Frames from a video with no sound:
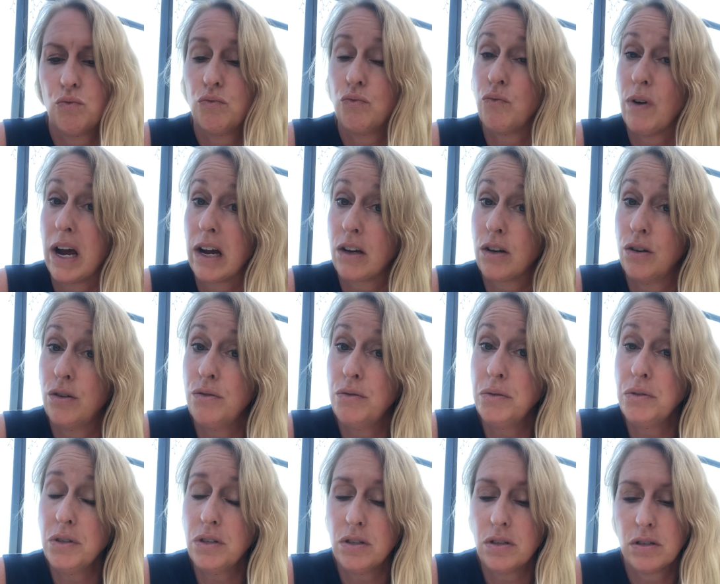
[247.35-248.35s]

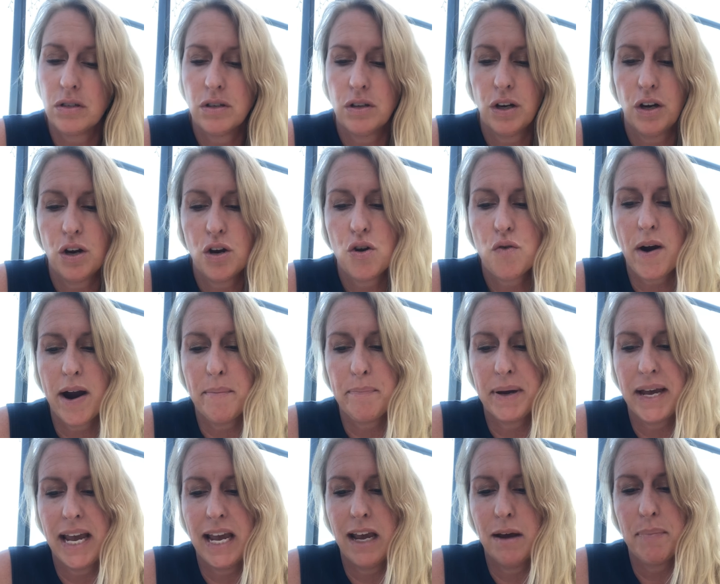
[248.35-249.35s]
"Raccoons?" Grandpa
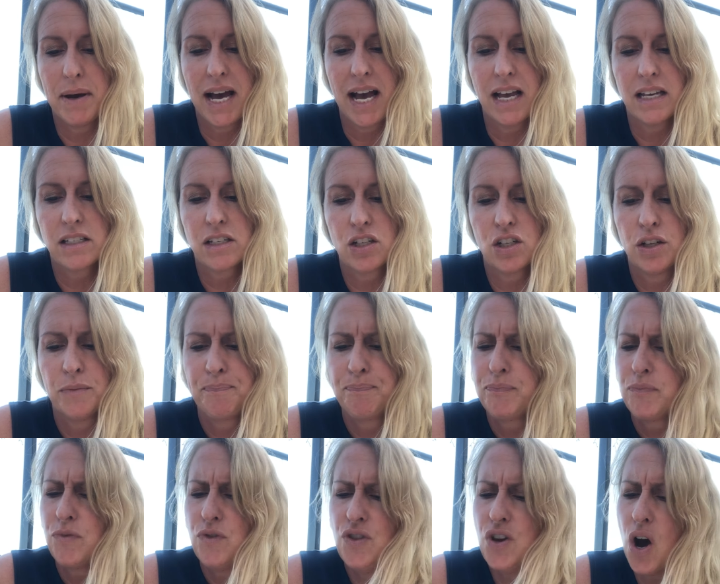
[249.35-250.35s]
Abe asked.
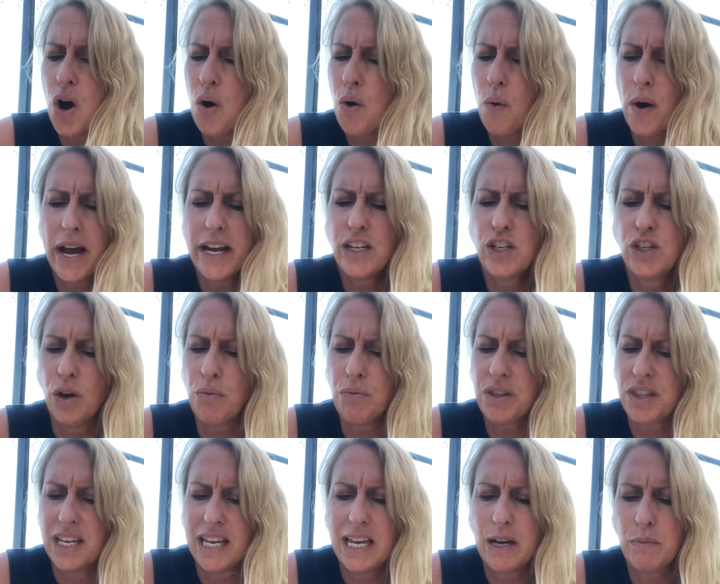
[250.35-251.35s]
"No, I don't
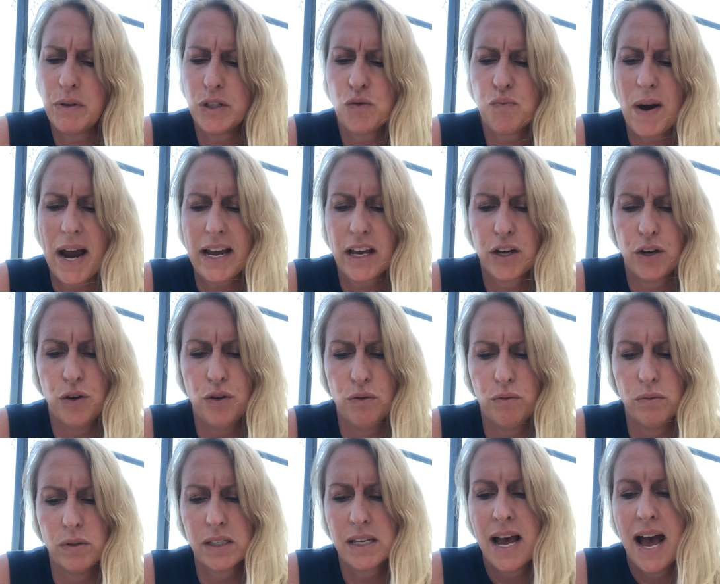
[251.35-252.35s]
think it was
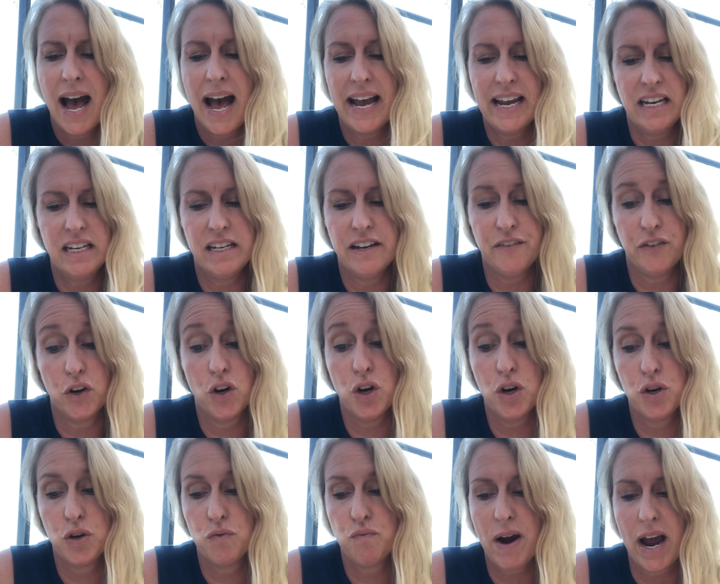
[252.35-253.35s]
raccoons. I had never
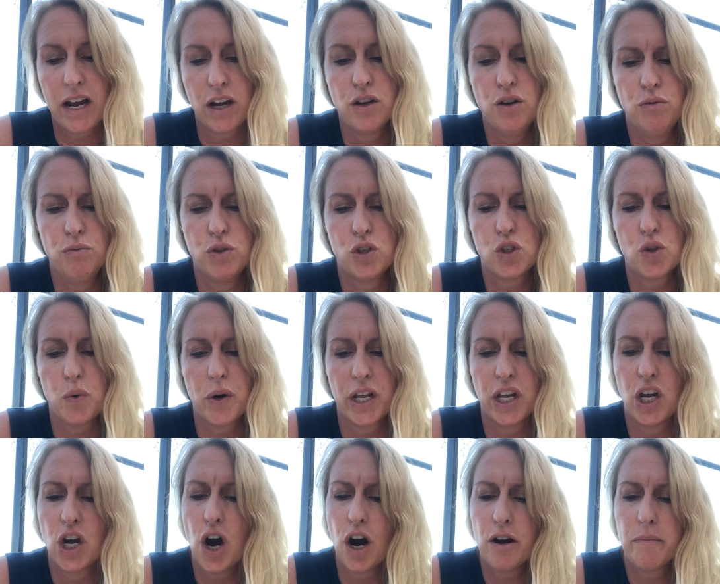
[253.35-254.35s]
heard raccoons sorting
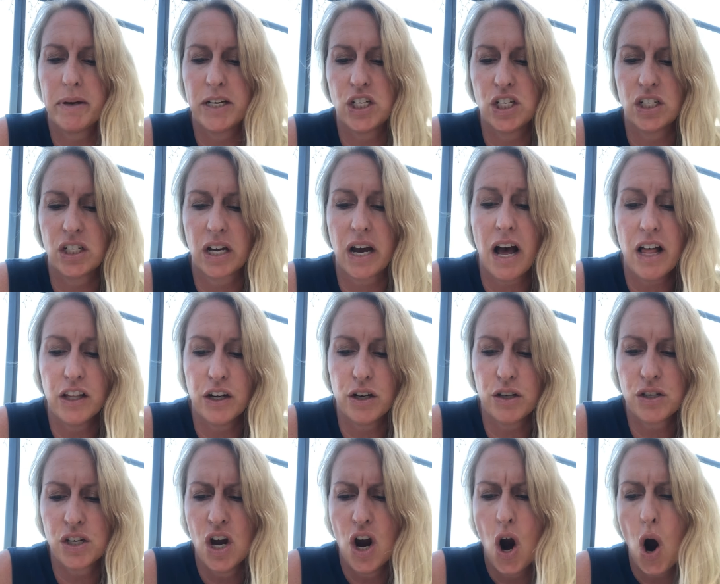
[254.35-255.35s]
garbage into
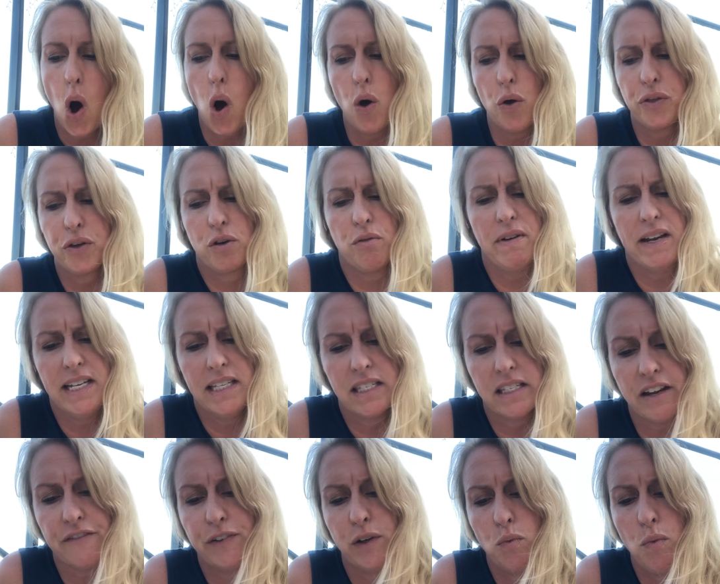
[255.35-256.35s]
colors. All the green
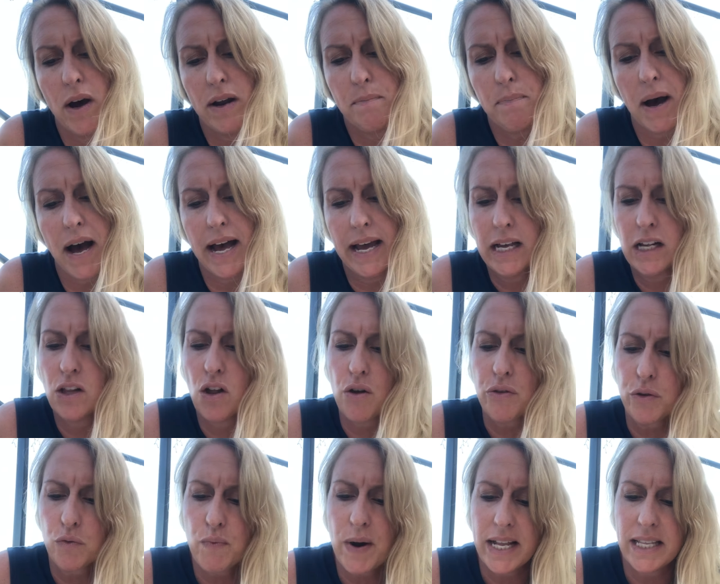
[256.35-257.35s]
stuff in one pile, all
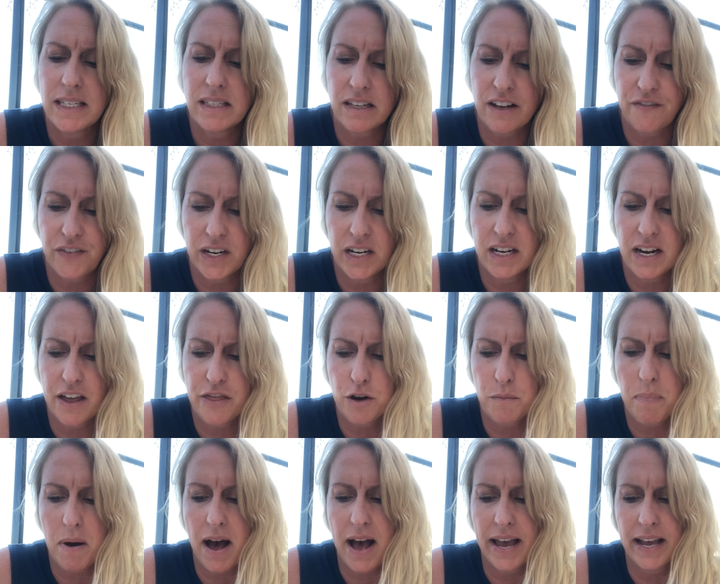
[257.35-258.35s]
the red stuff in another
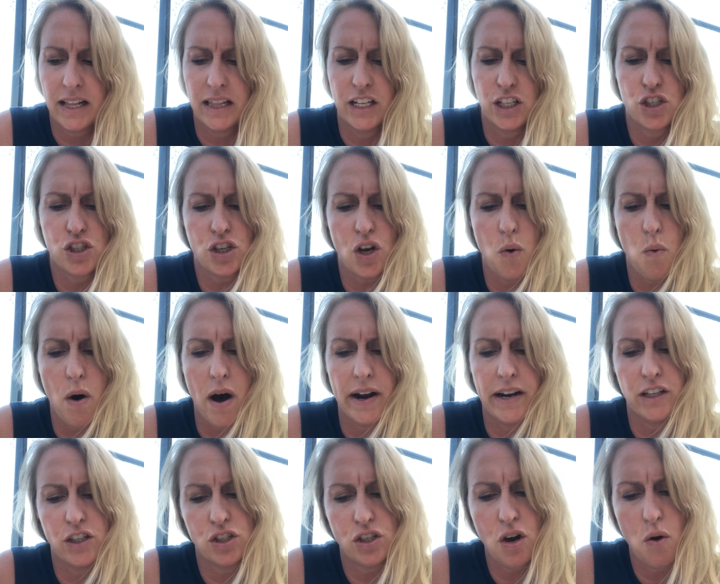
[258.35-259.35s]
pile, and so on
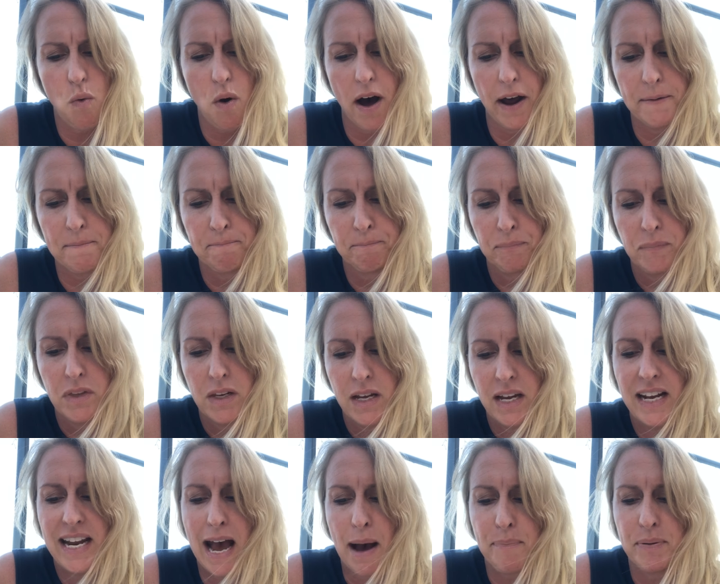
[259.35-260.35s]
and so on.
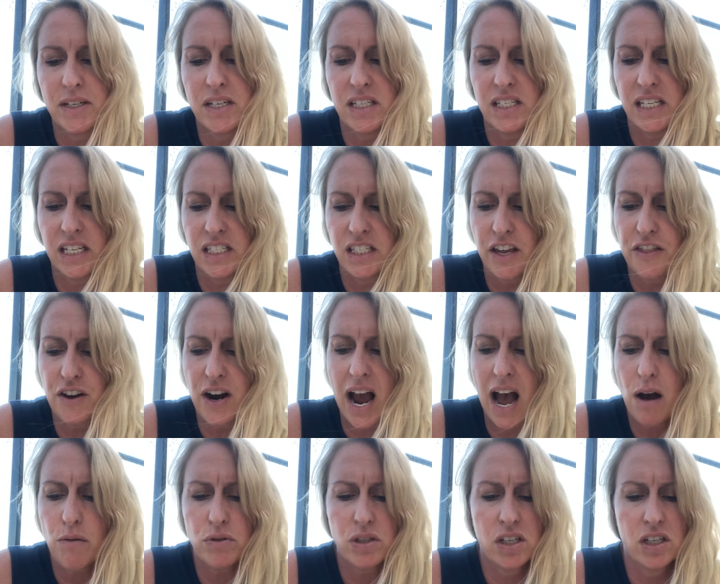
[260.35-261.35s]
It happened to 6 other
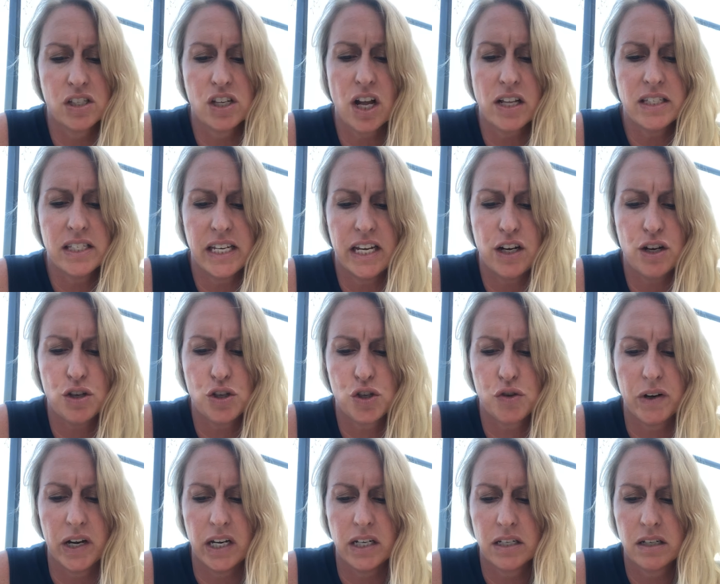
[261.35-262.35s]
houses on Cedar
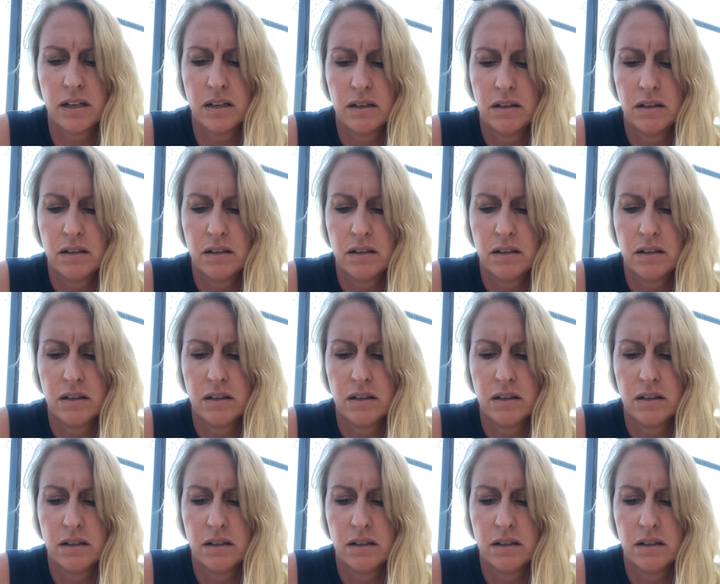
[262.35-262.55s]
Street."